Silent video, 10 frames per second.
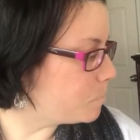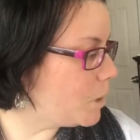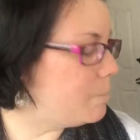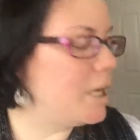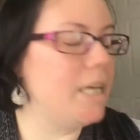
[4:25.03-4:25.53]

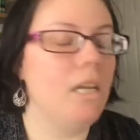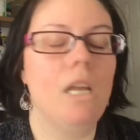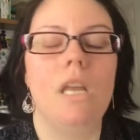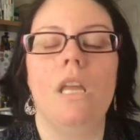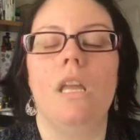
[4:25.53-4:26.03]
But
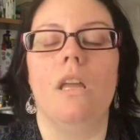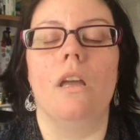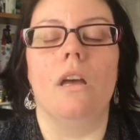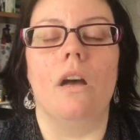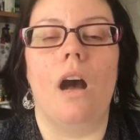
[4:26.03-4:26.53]

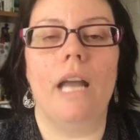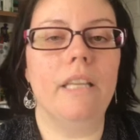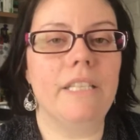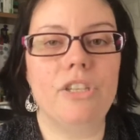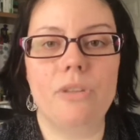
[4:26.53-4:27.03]
I
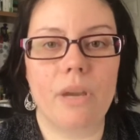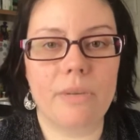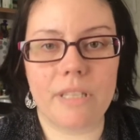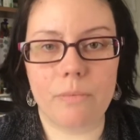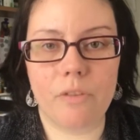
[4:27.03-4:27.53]
like to do that
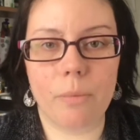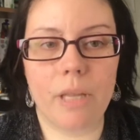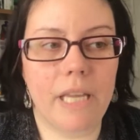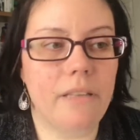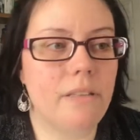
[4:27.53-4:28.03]
with some of our
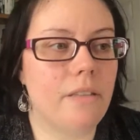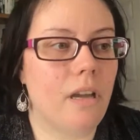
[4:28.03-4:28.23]
blends.